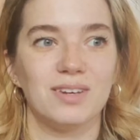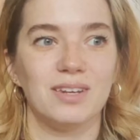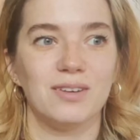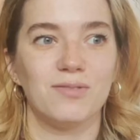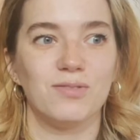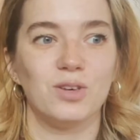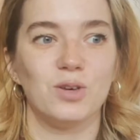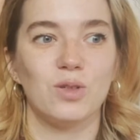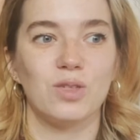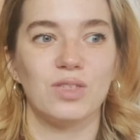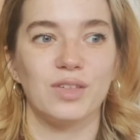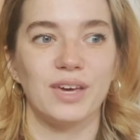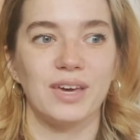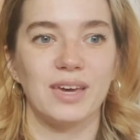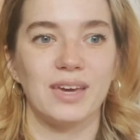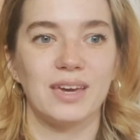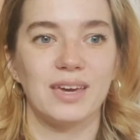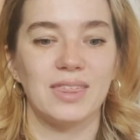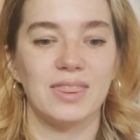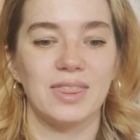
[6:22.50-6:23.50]
if you
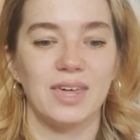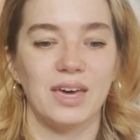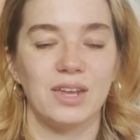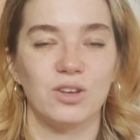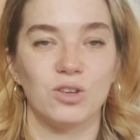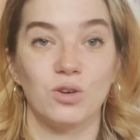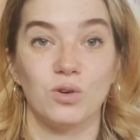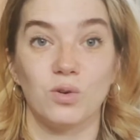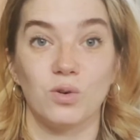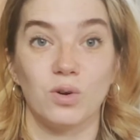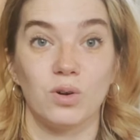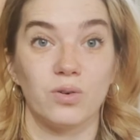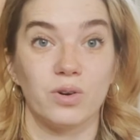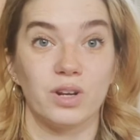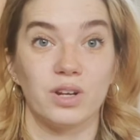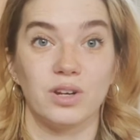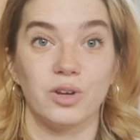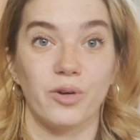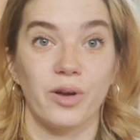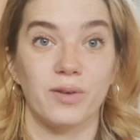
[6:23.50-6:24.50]
think that you already
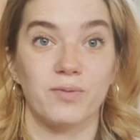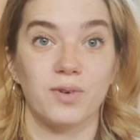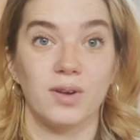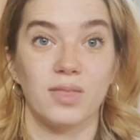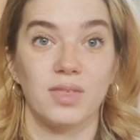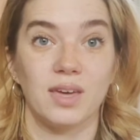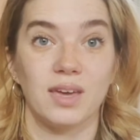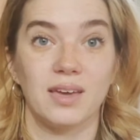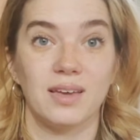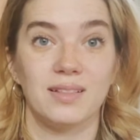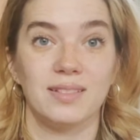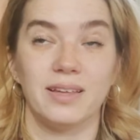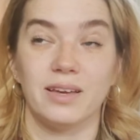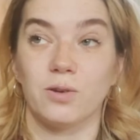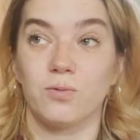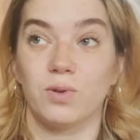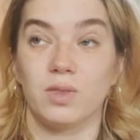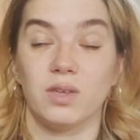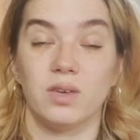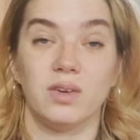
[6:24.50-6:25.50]
know everything, like
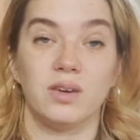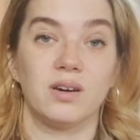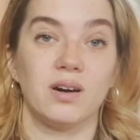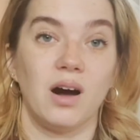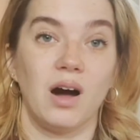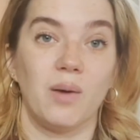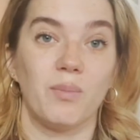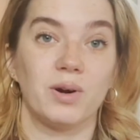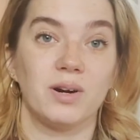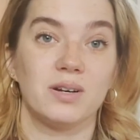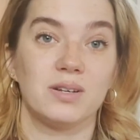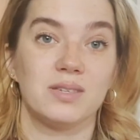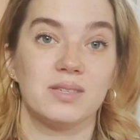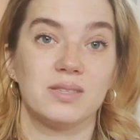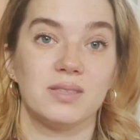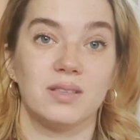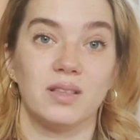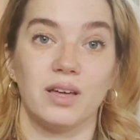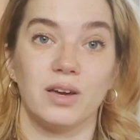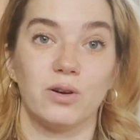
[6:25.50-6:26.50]
with e-commerce,
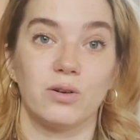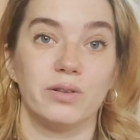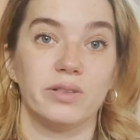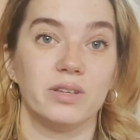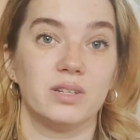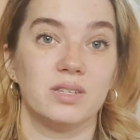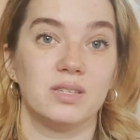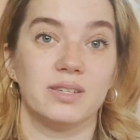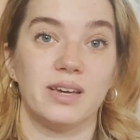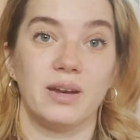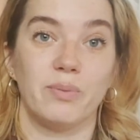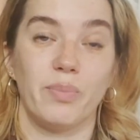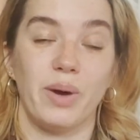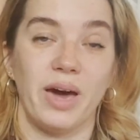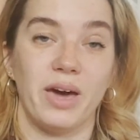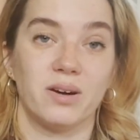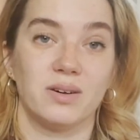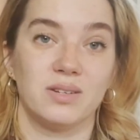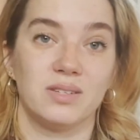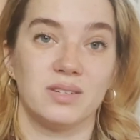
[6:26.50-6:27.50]
like all the design
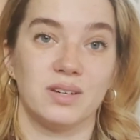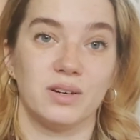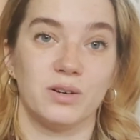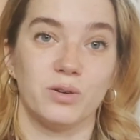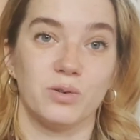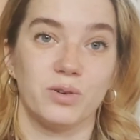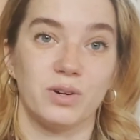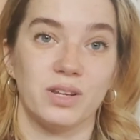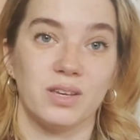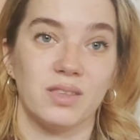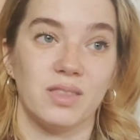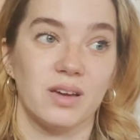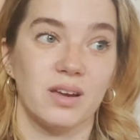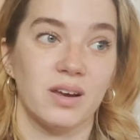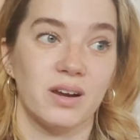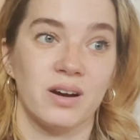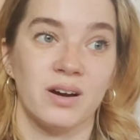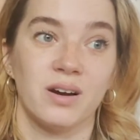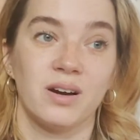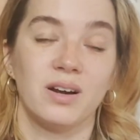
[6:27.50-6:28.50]
patterns are already
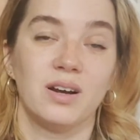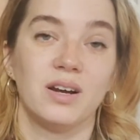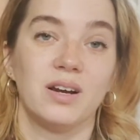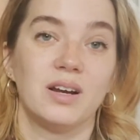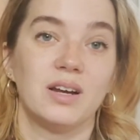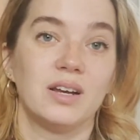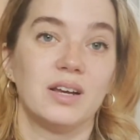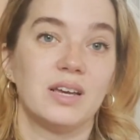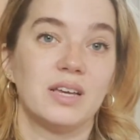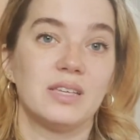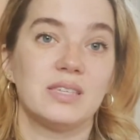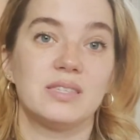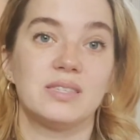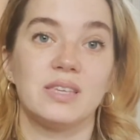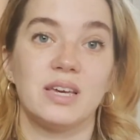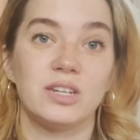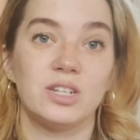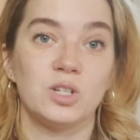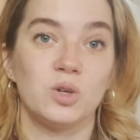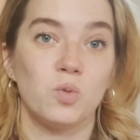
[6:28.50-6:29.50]
there.
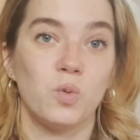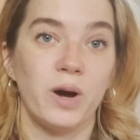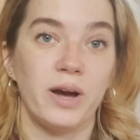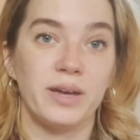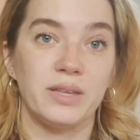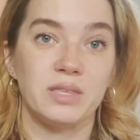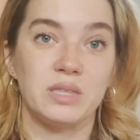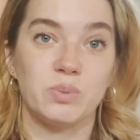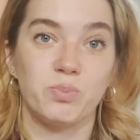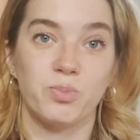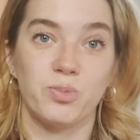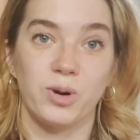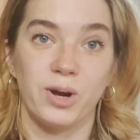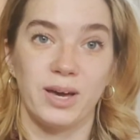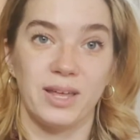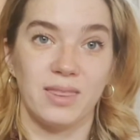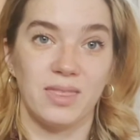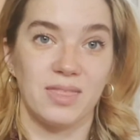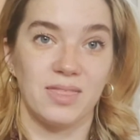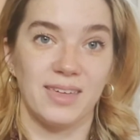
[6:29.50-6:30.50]
Such a
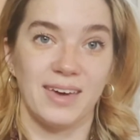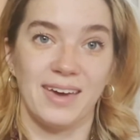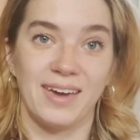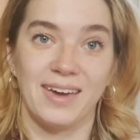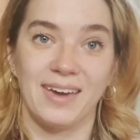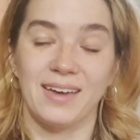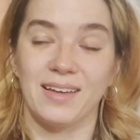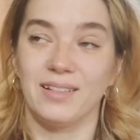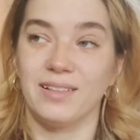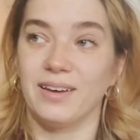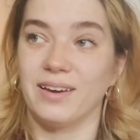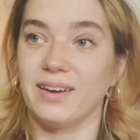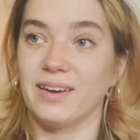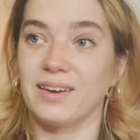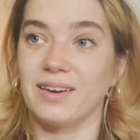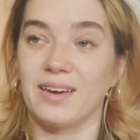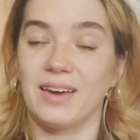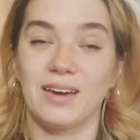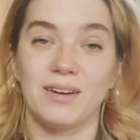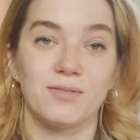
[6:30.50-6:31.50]
widespread thing,
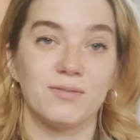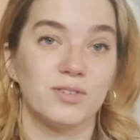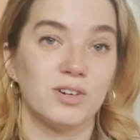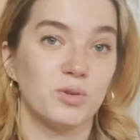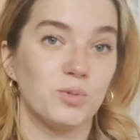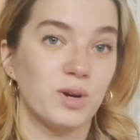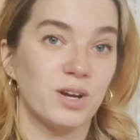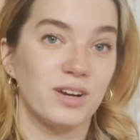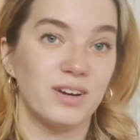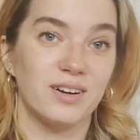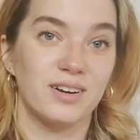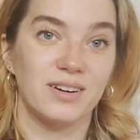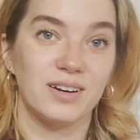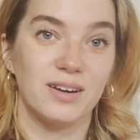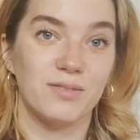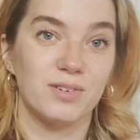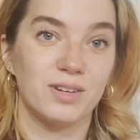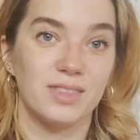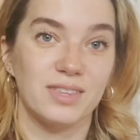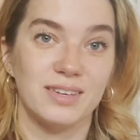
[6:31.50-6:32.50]
like everywhere,
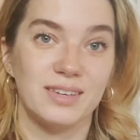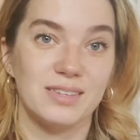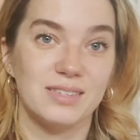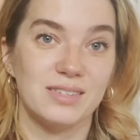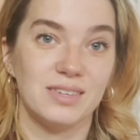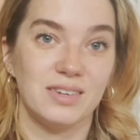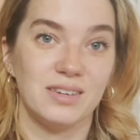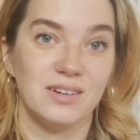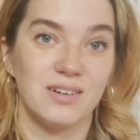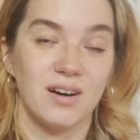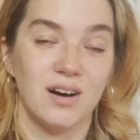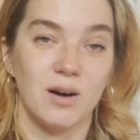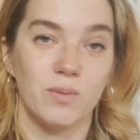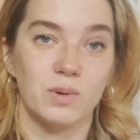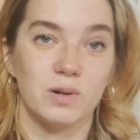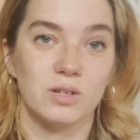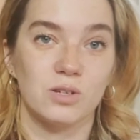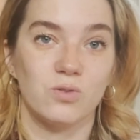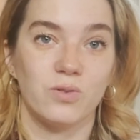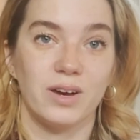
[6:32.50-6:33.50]
everything is
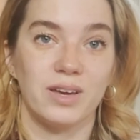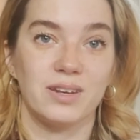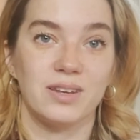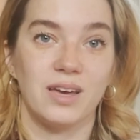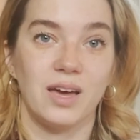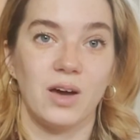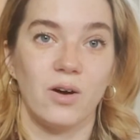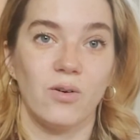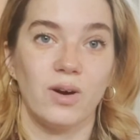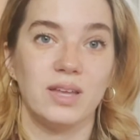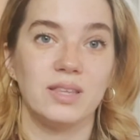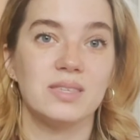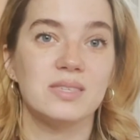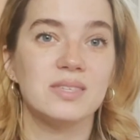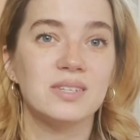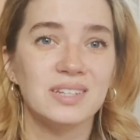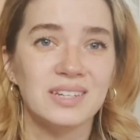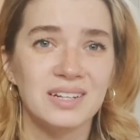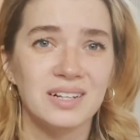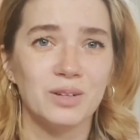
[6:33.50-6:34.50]
e-commerce right now. And
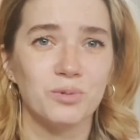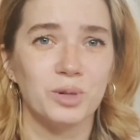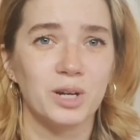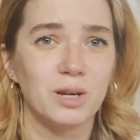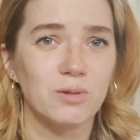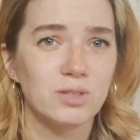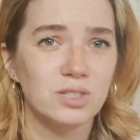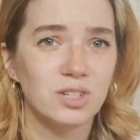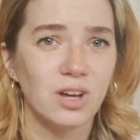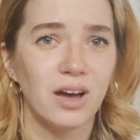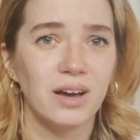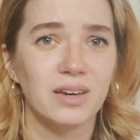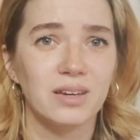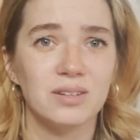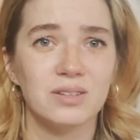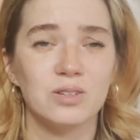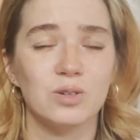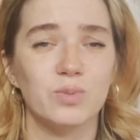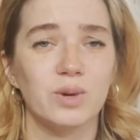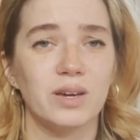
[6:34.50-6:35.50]
still, when I was talking
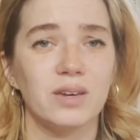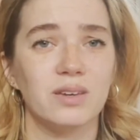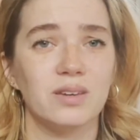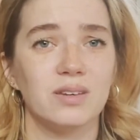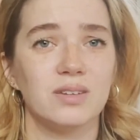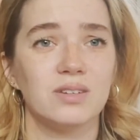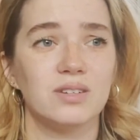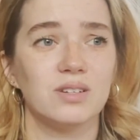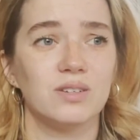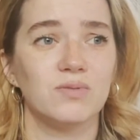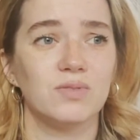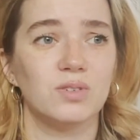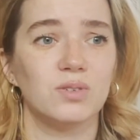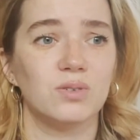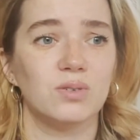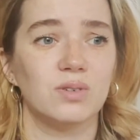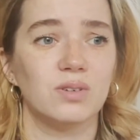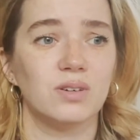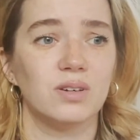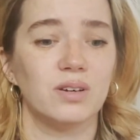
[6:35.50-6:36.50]
to my
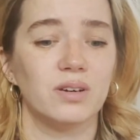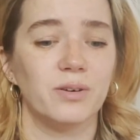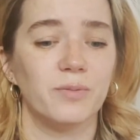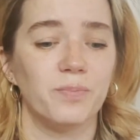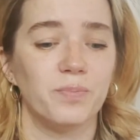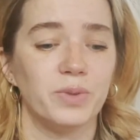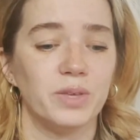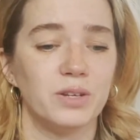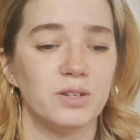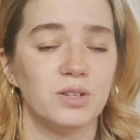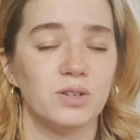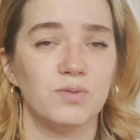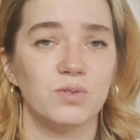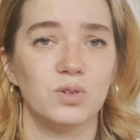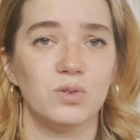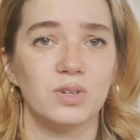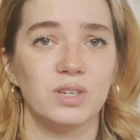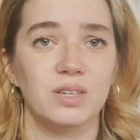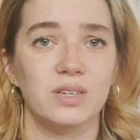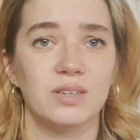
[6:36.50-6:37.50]

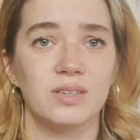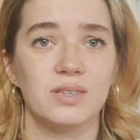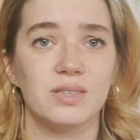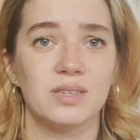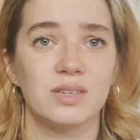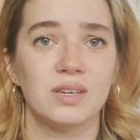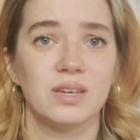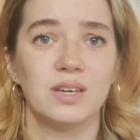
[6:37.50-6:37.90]
interviewees,